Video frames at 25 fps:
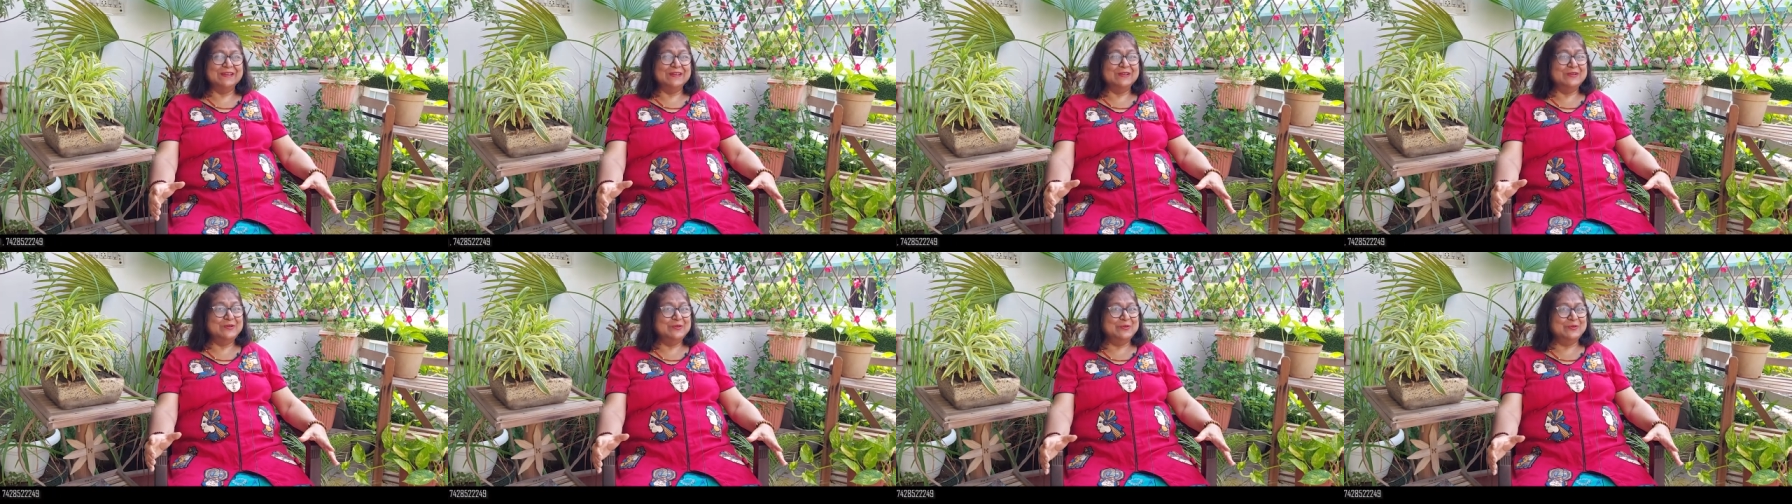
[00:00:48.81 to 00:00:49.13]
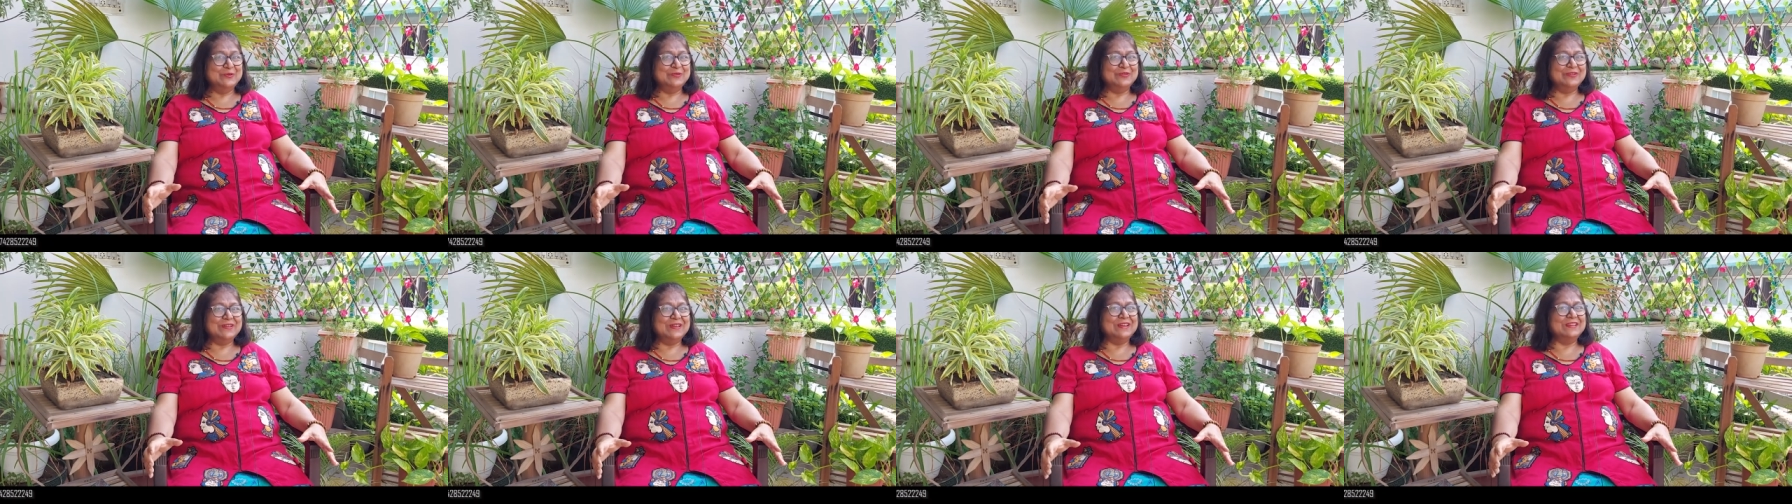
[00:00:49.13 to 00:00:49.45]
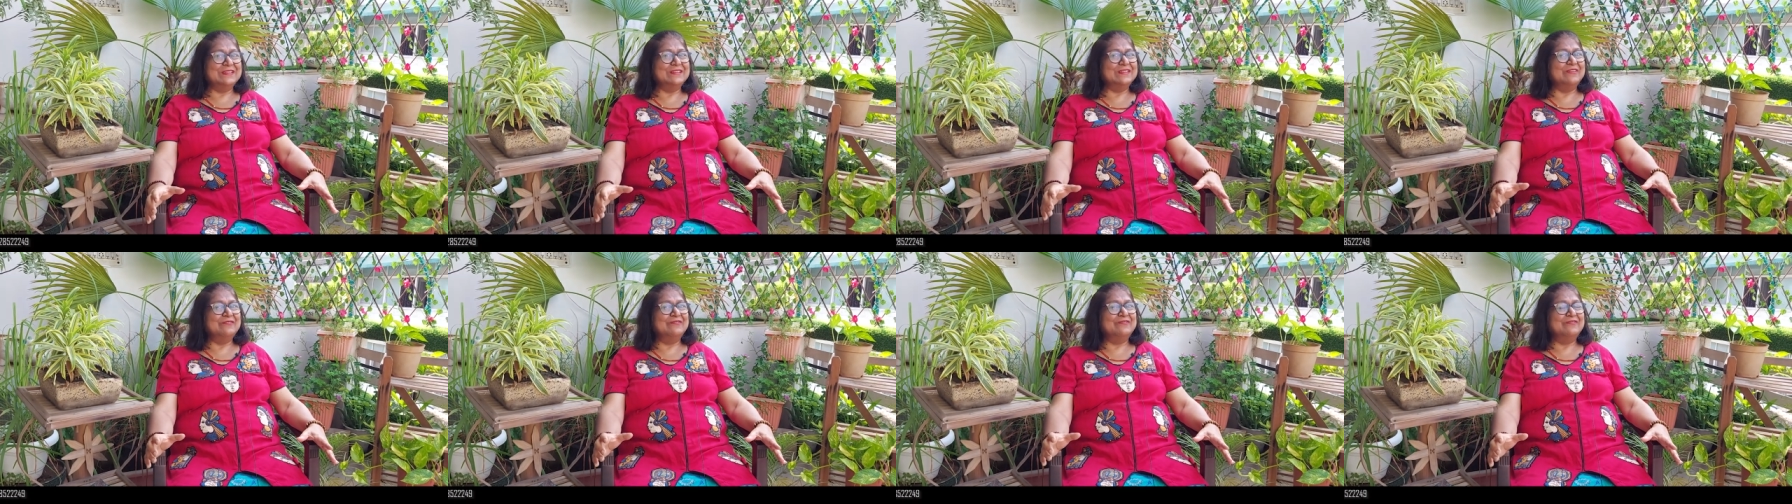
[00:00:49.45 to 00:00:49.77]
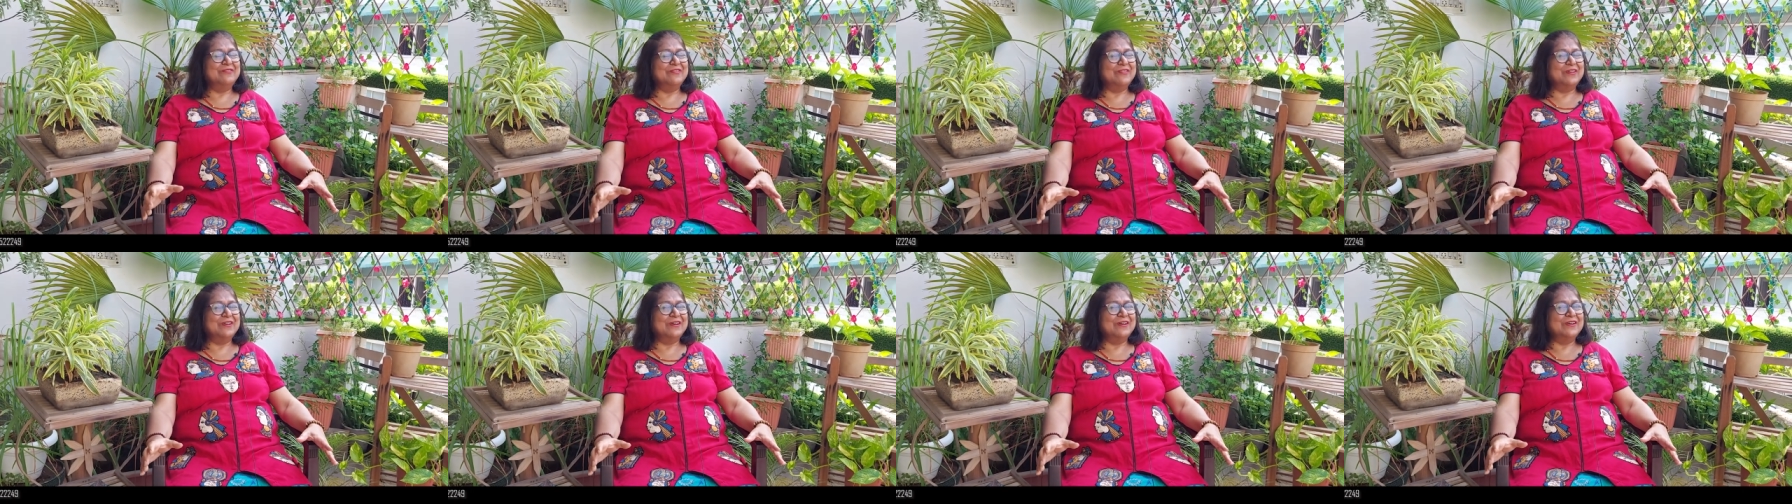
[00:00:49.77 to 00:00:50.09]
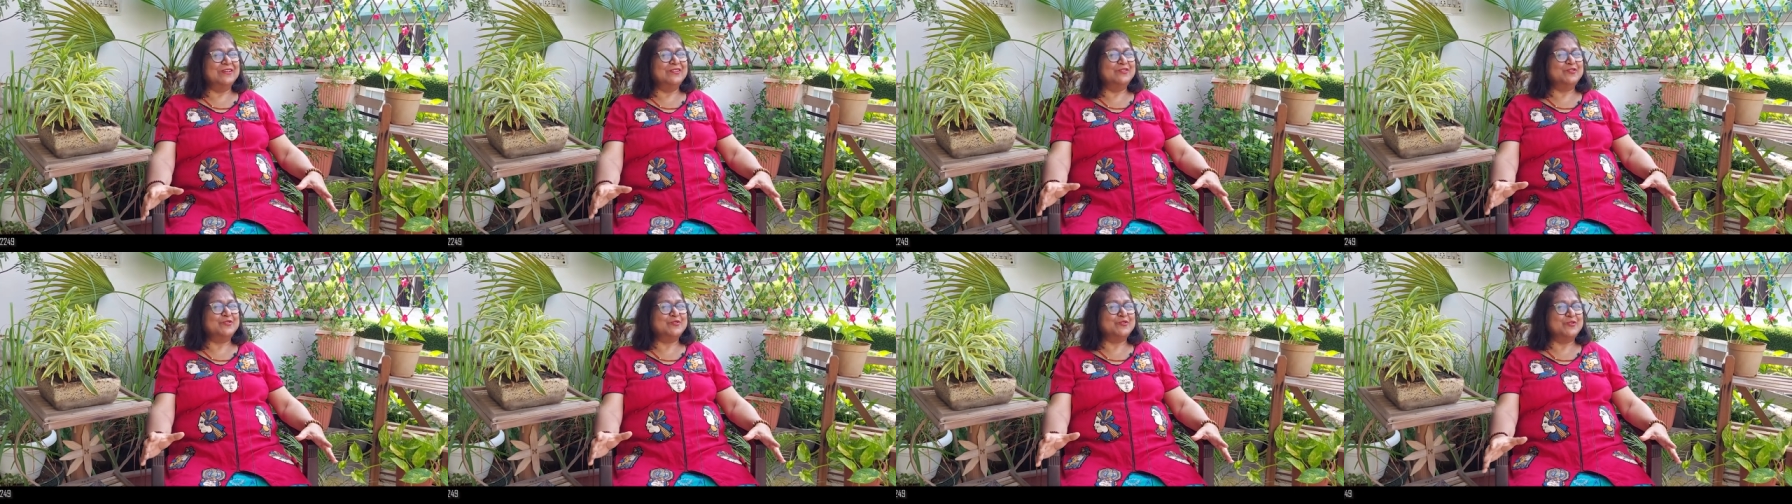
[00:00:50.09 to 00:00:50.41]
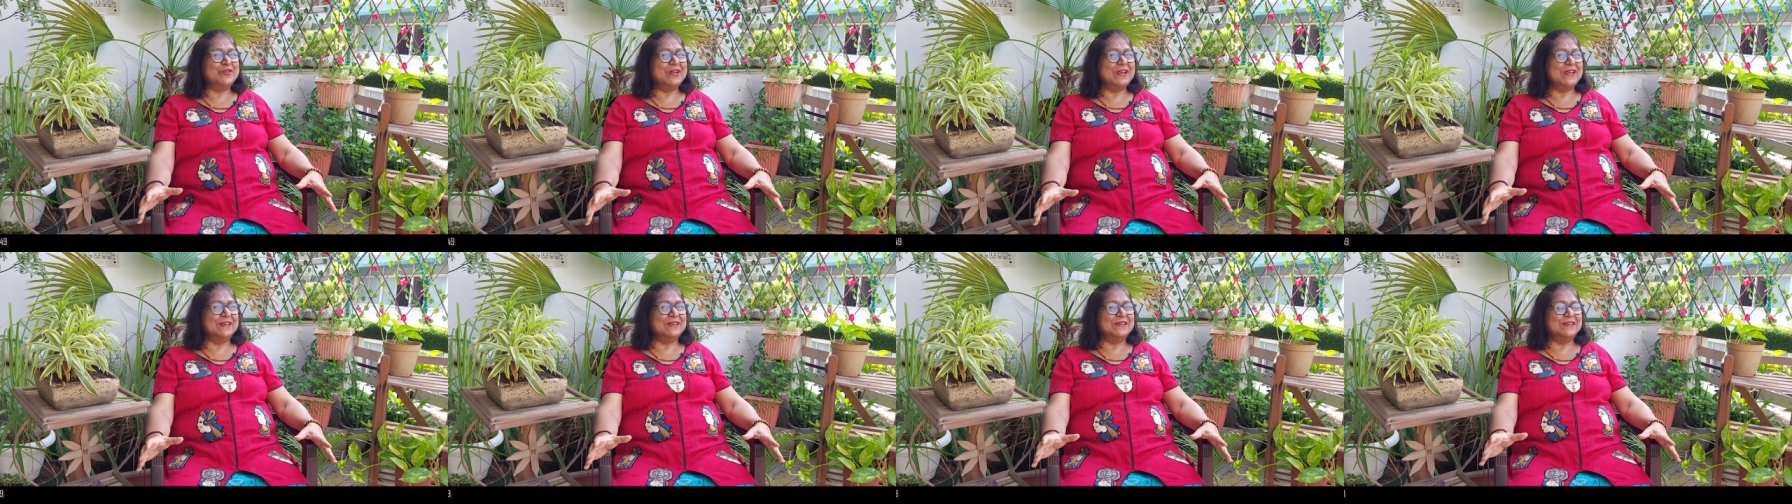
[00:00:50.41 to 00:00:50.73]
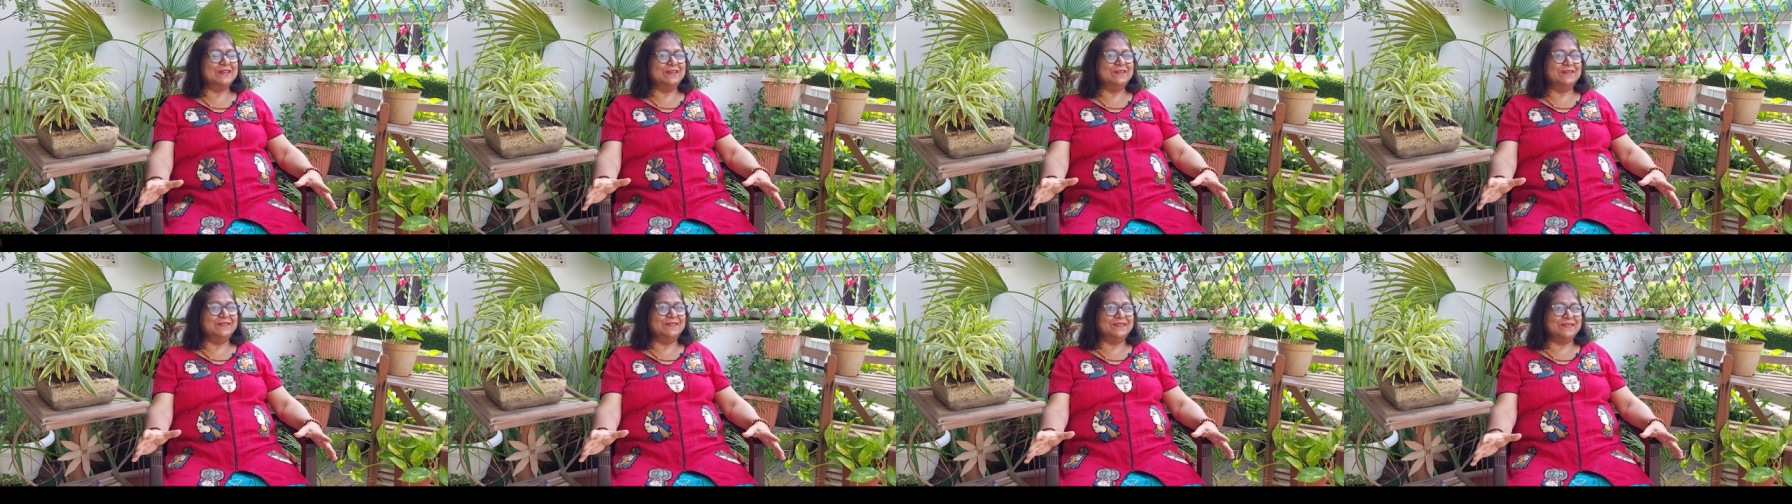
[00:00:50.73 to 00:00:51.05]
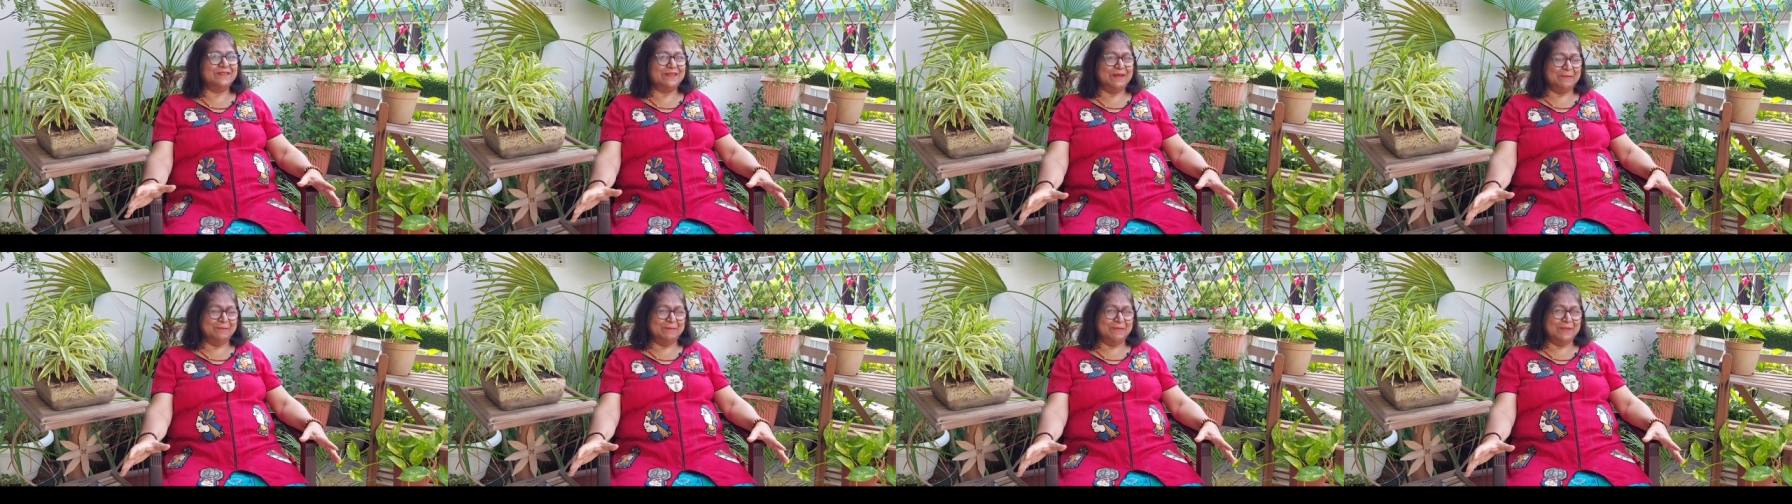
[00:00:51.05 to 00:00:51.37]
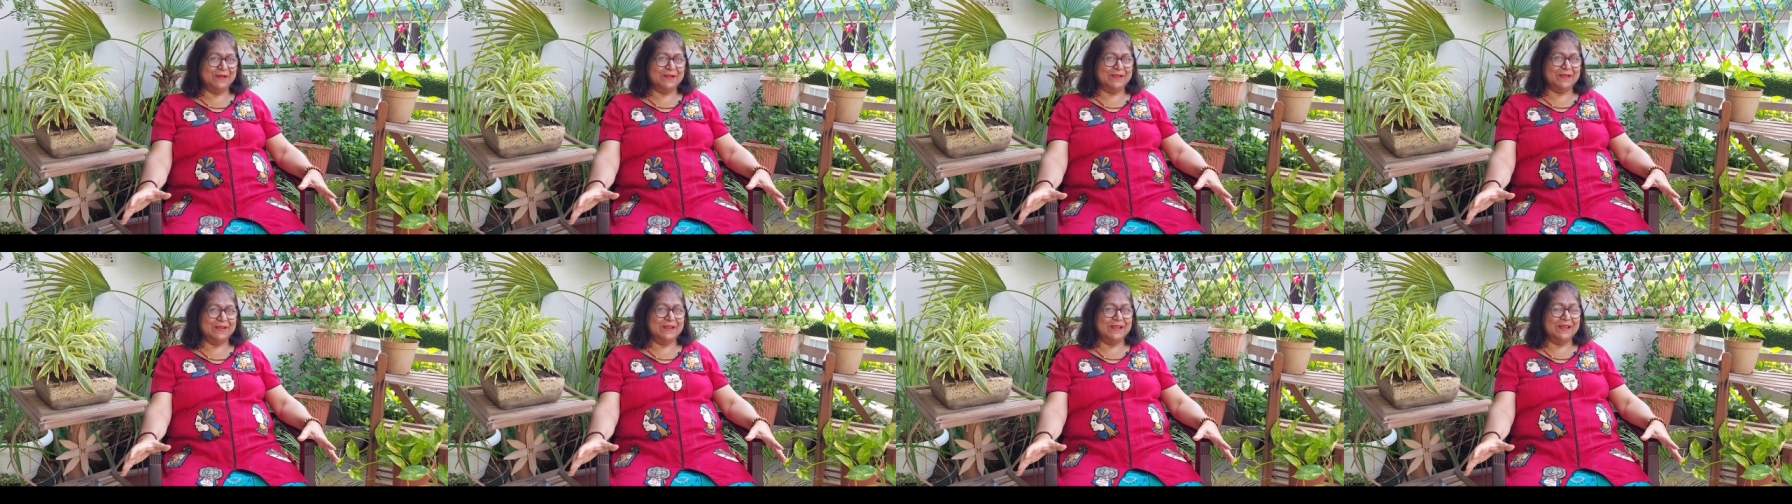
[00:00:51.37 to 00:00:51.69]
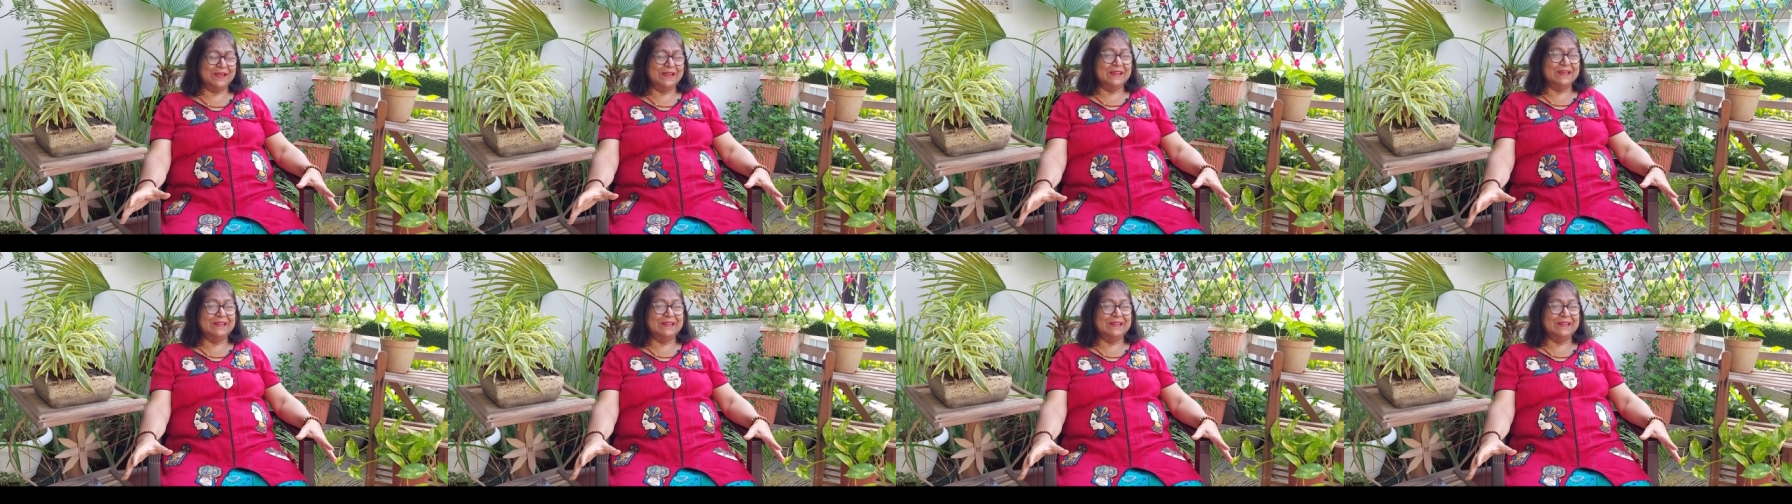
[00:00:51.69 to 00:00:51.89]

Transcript: using the first Reiki symbol